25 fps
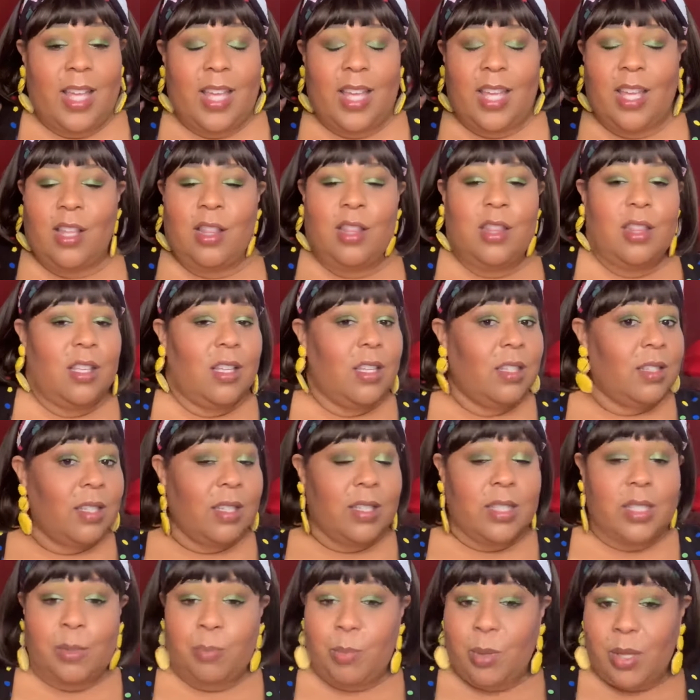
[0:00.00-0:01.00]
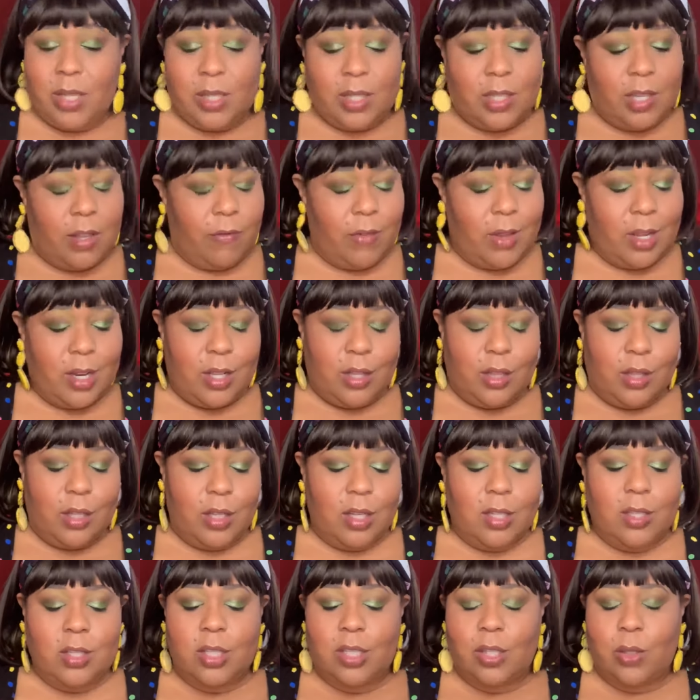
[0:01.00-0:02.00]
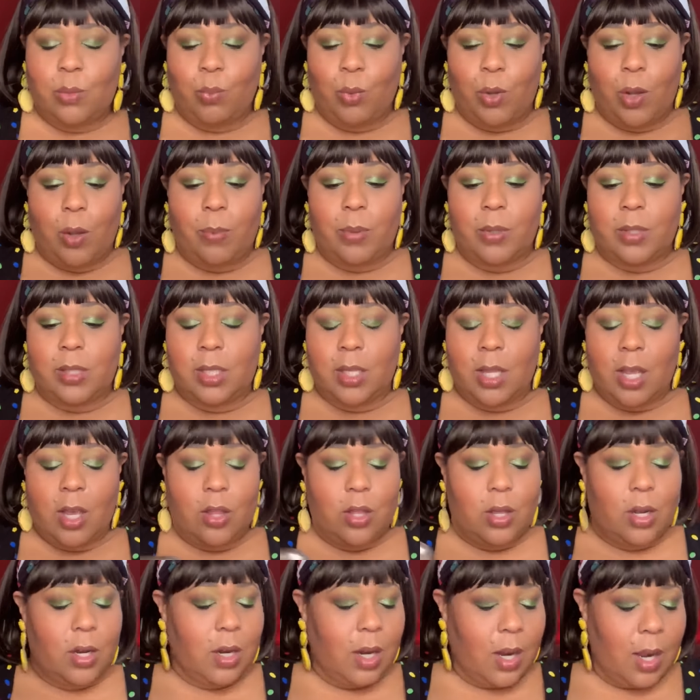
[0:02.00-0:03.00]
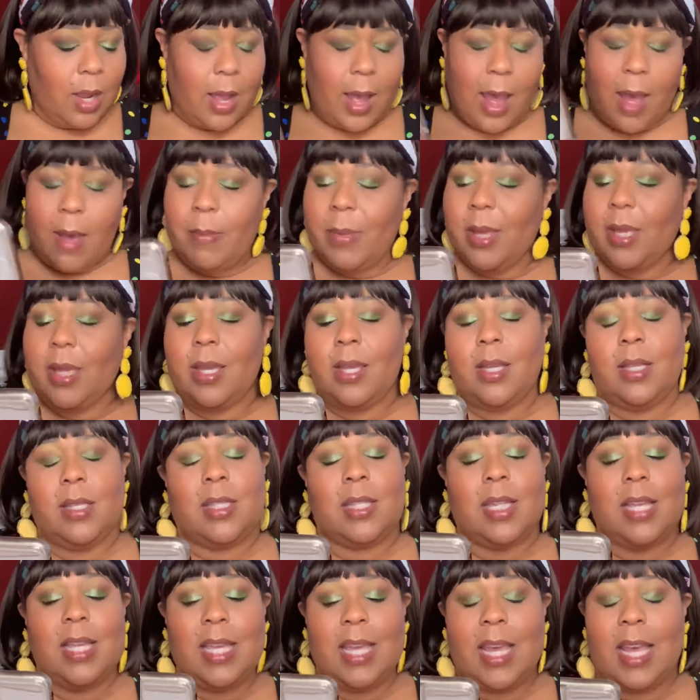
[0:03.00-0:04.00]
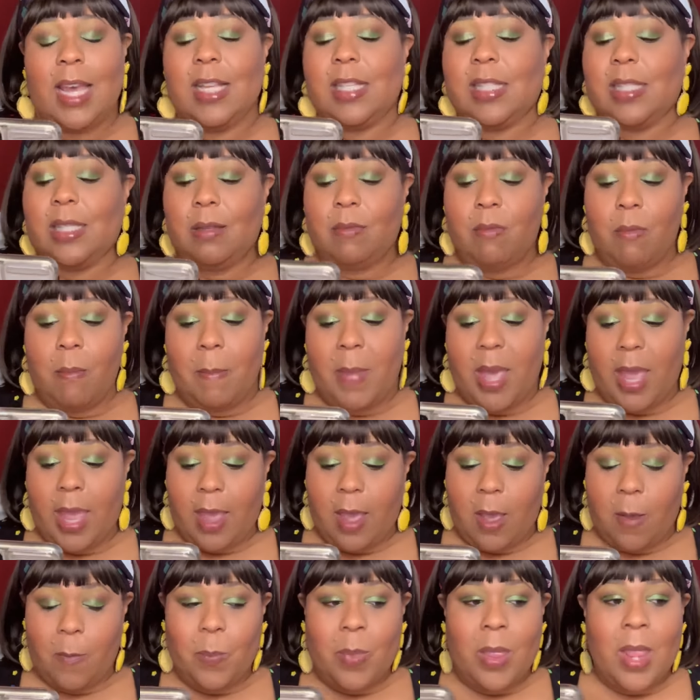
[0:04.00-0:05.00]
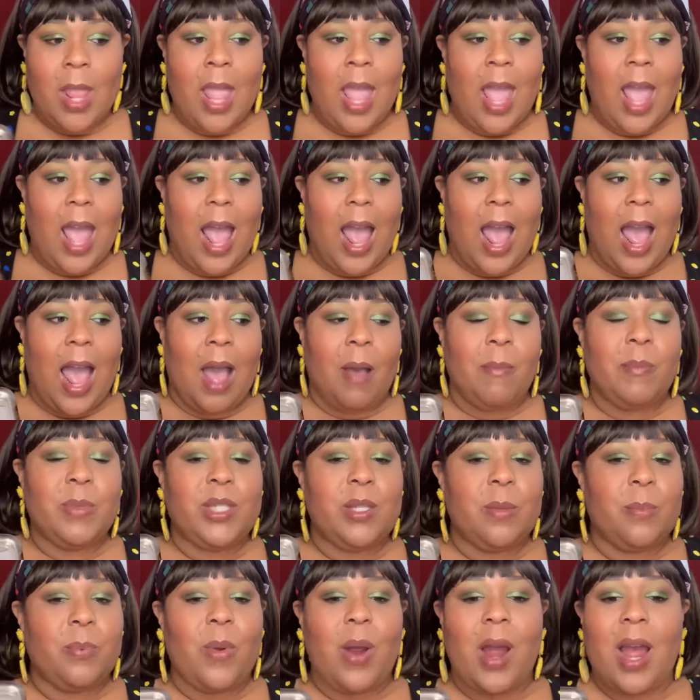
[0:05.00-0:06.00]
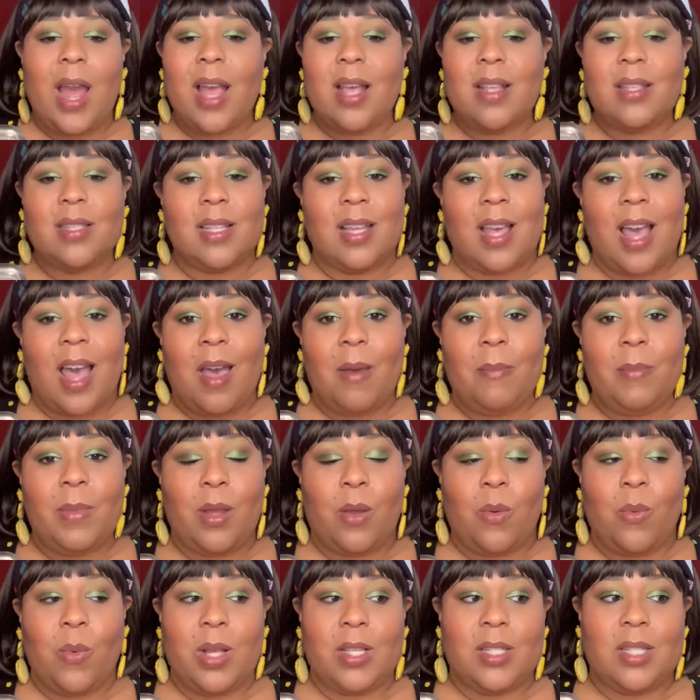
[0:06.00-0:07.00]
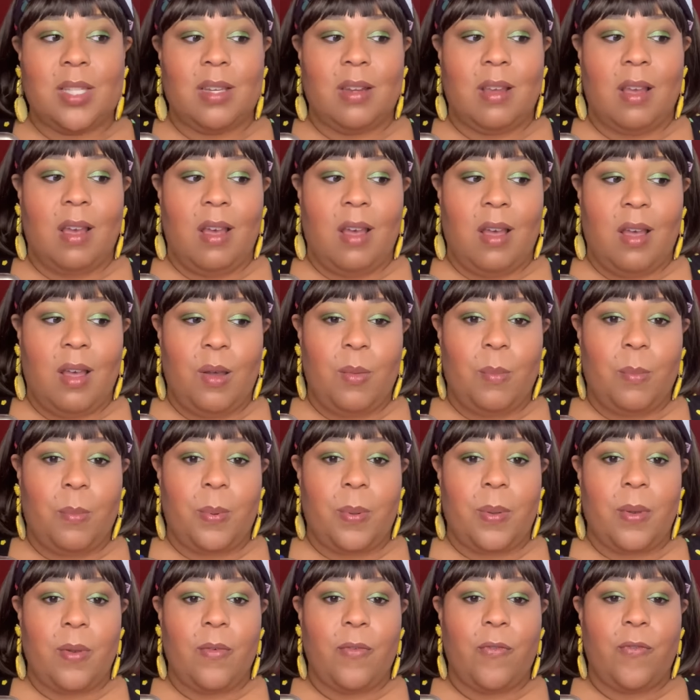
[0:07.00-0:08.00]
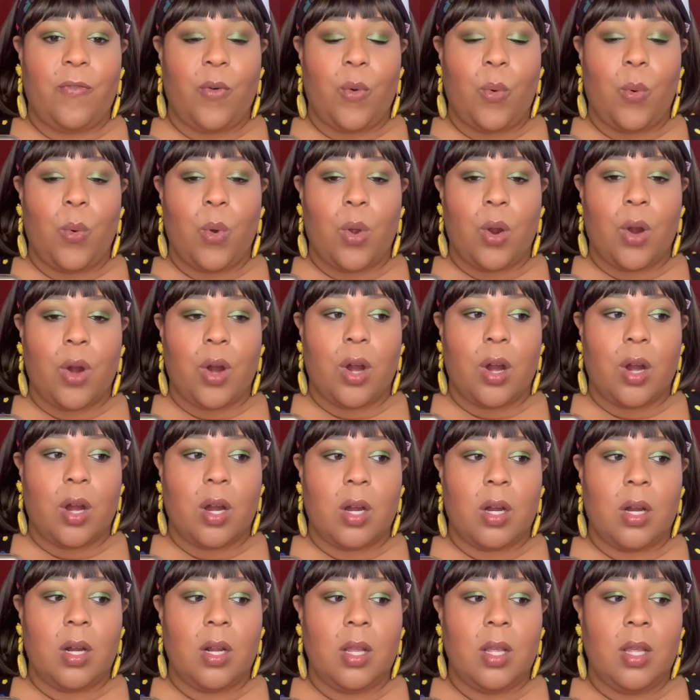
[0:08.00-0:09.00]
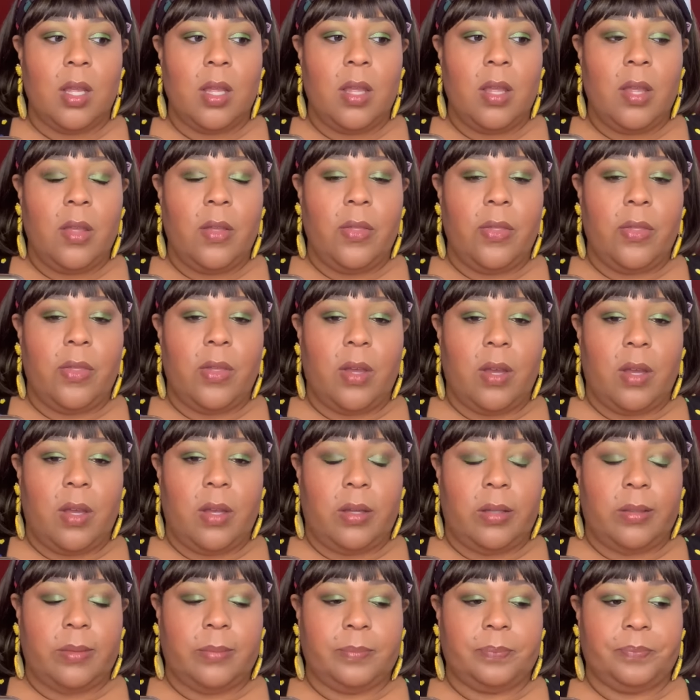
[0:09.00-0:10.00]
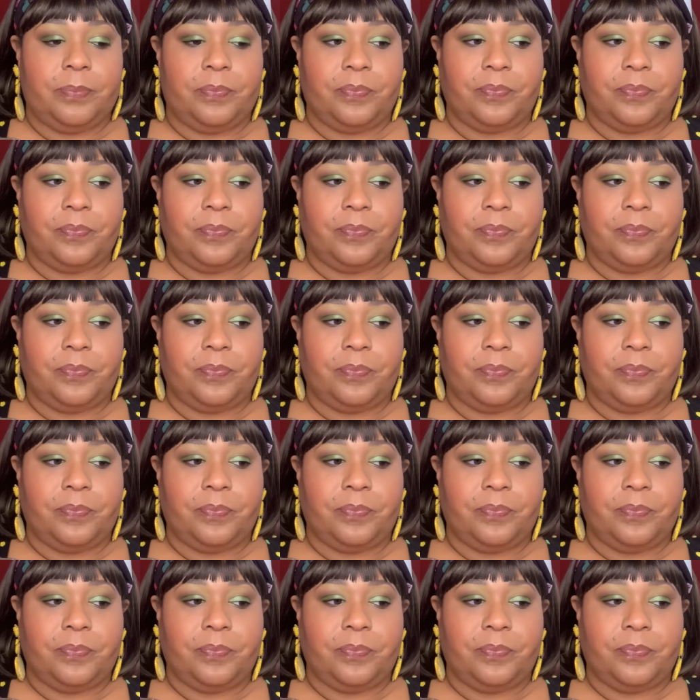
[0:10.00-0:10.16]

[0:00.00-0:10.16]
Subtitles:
It looks expensive and it looks just well put together. Gottmik gets a yes, ma'am. I'm surprised Gottmik wasn't up for the,